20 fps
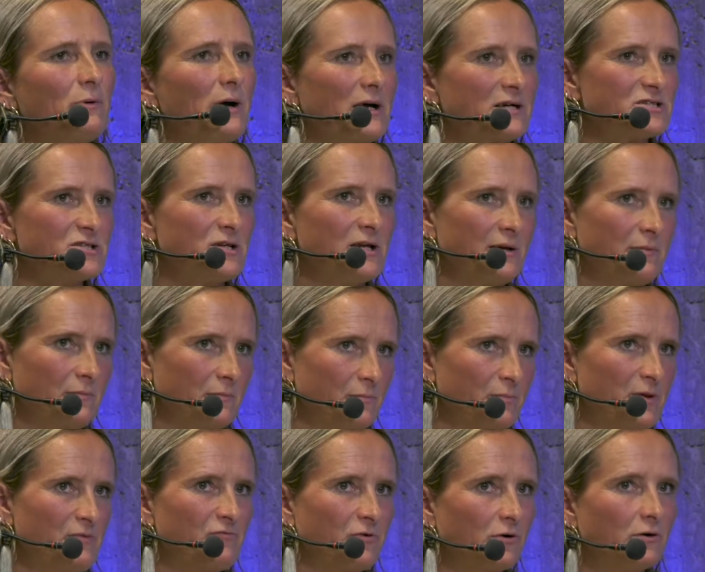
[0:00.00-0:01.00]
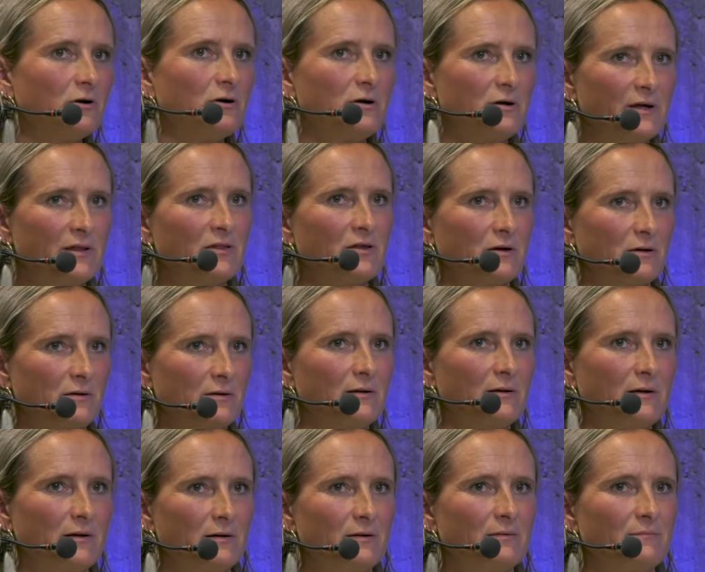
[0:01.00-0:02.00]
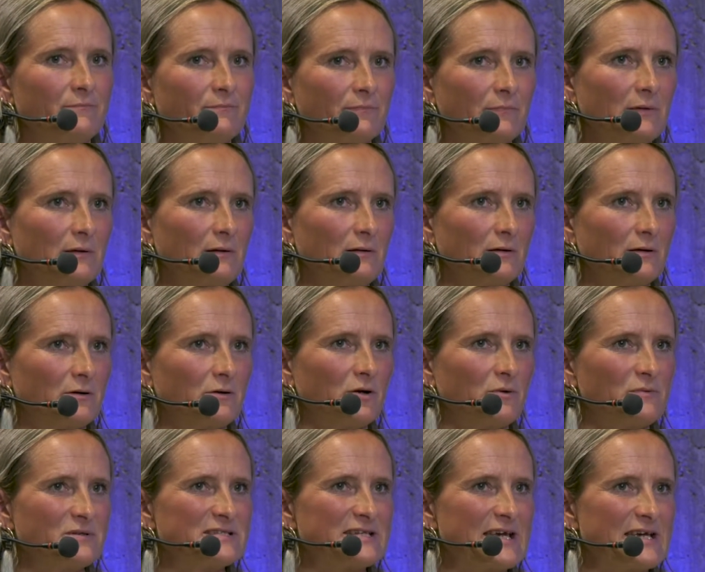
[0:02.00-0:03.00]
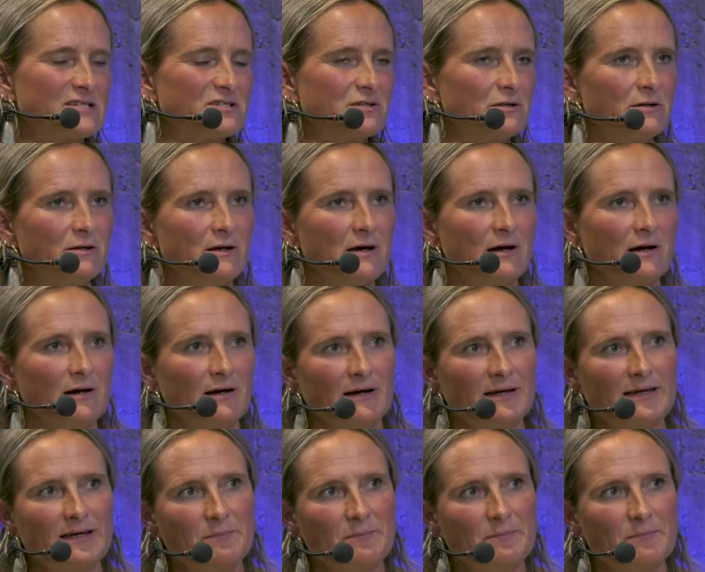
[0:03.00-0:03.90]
actually before in the conversation, he